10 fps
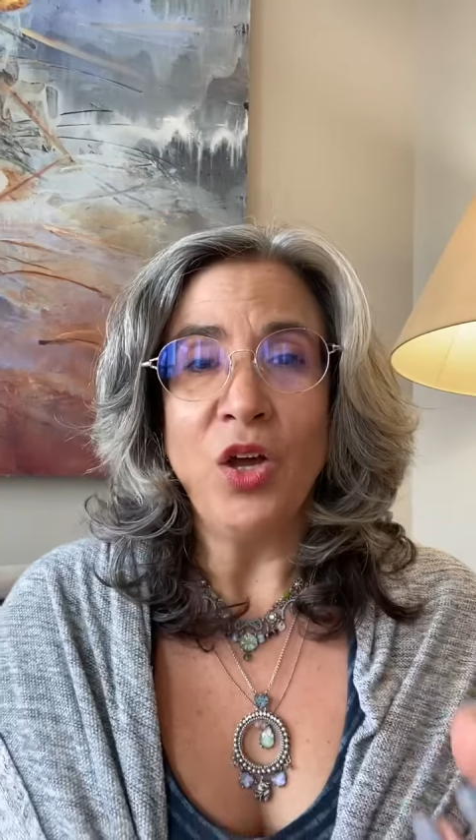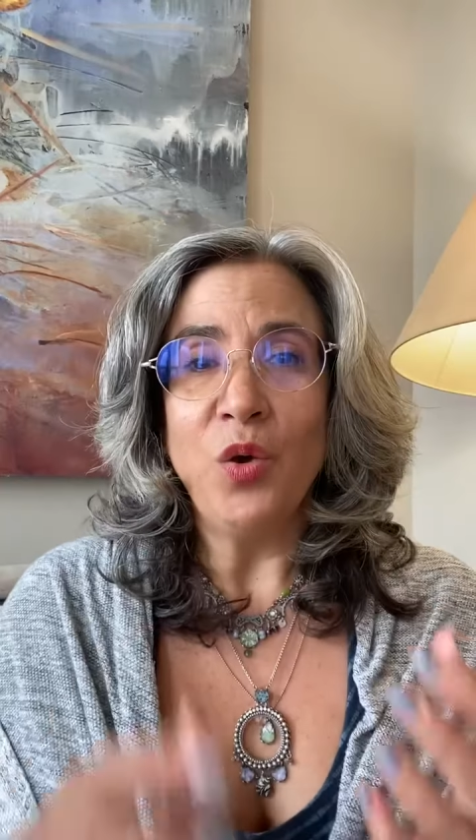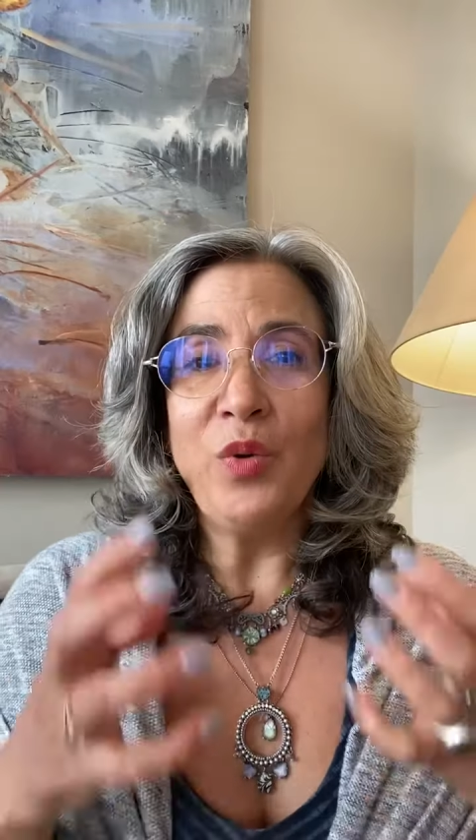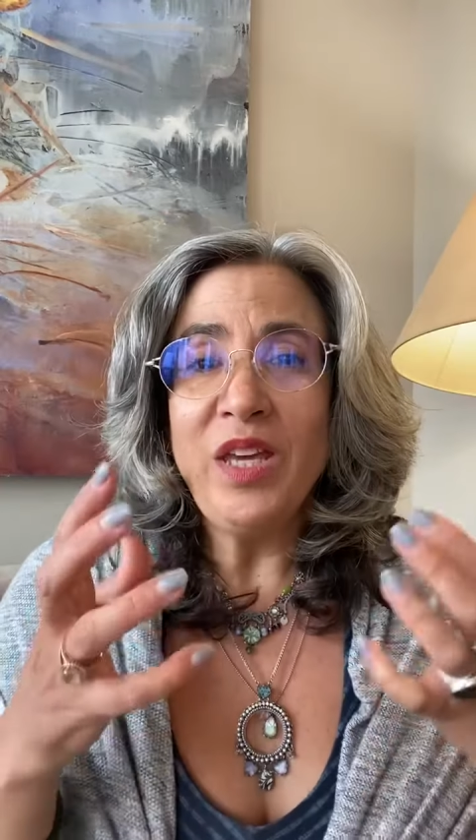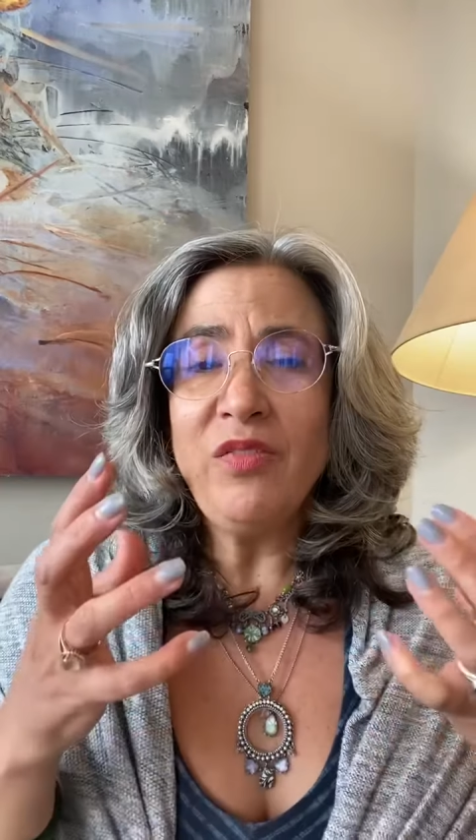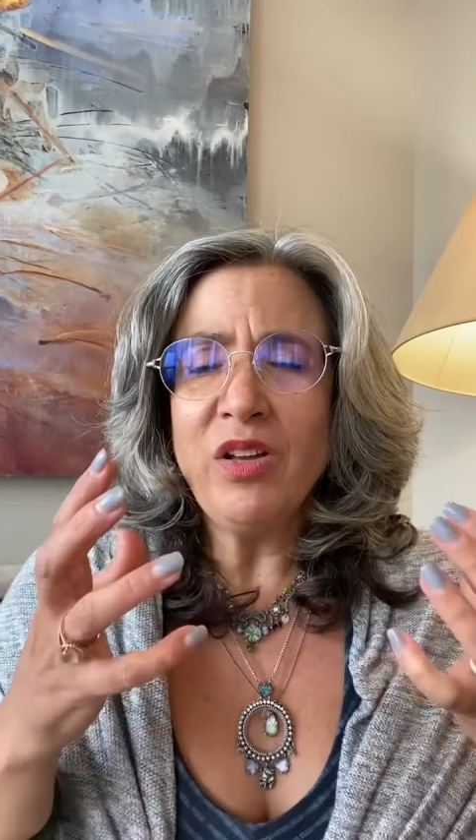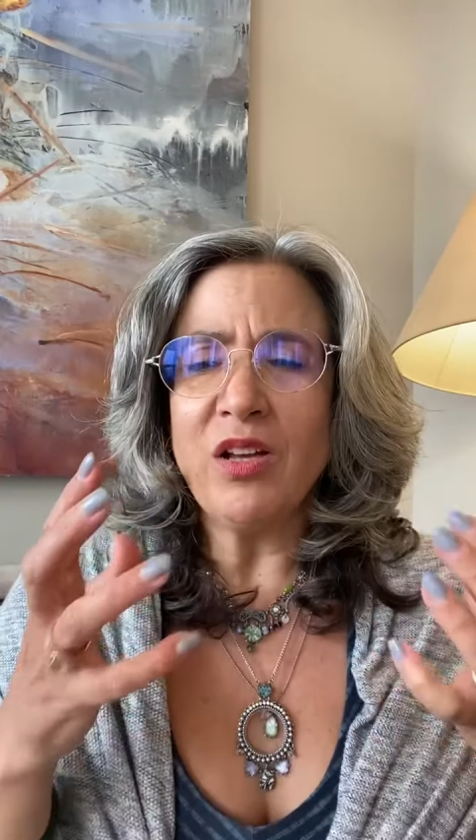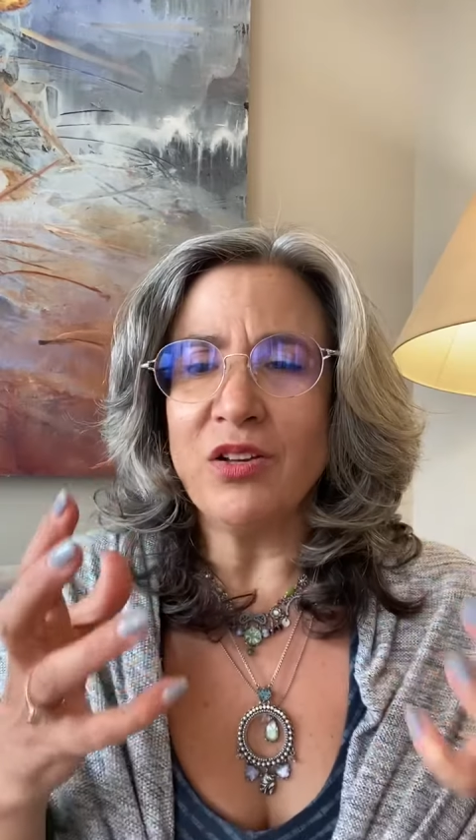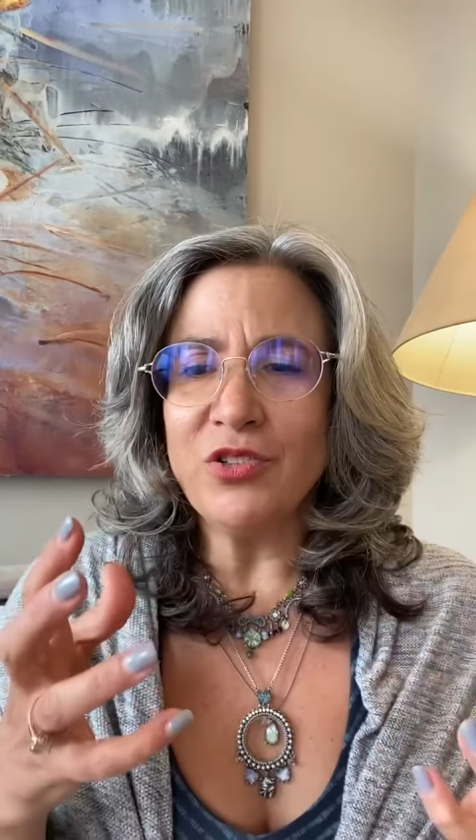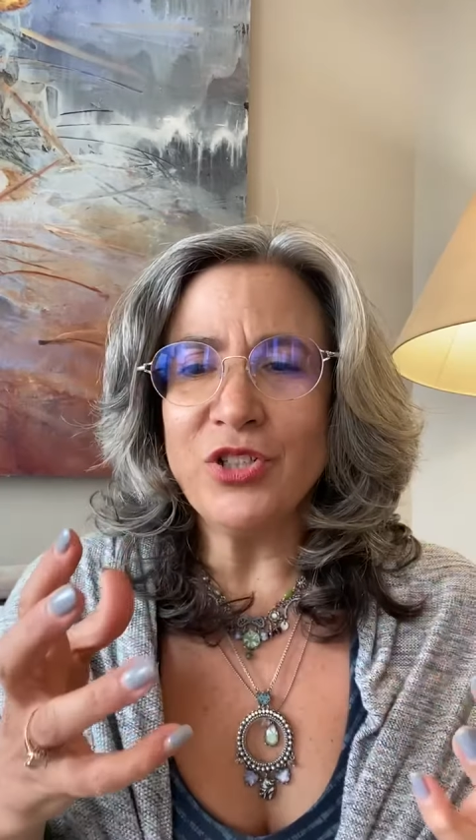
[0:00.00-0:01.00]
We have a
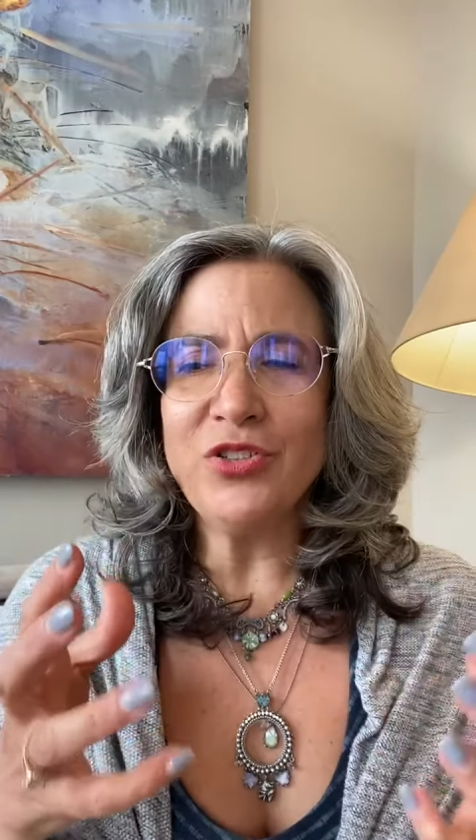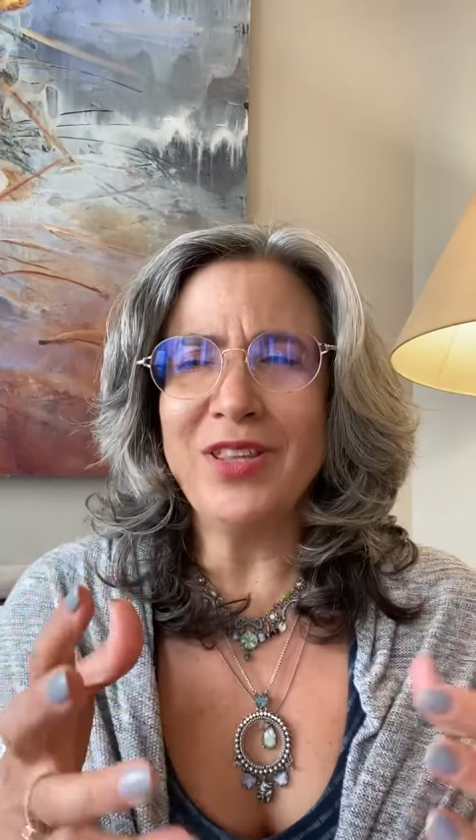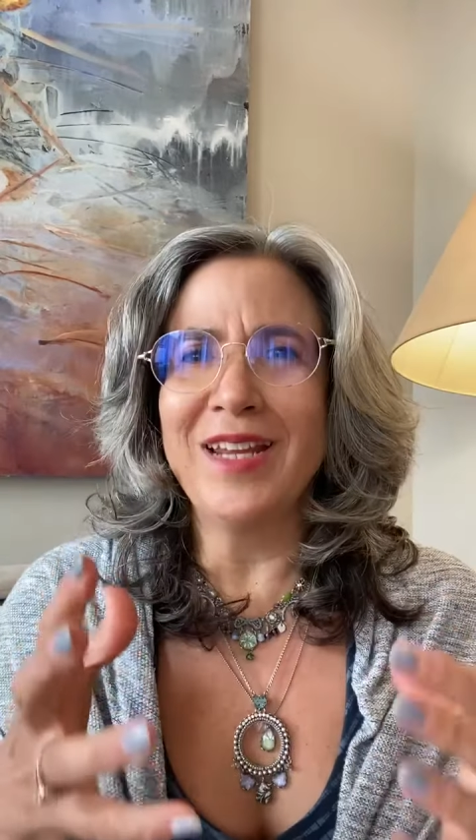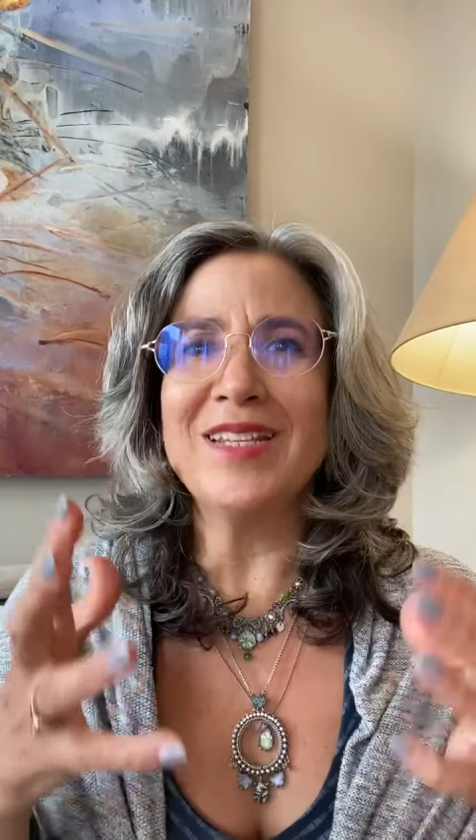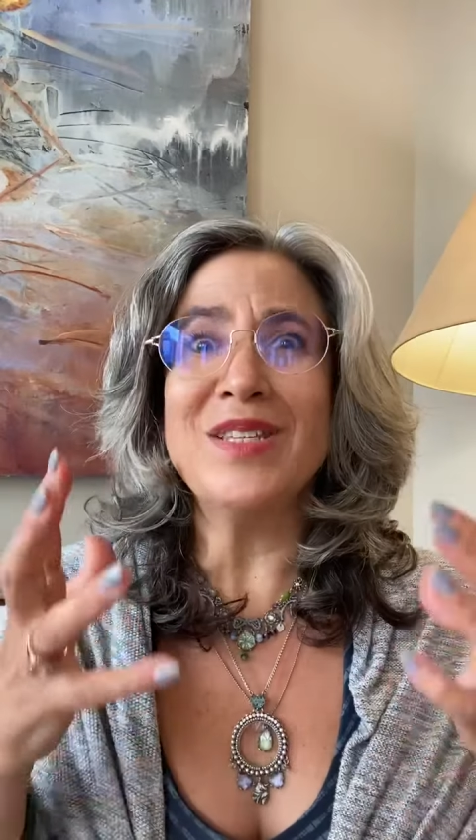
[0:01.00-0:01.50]
culture that is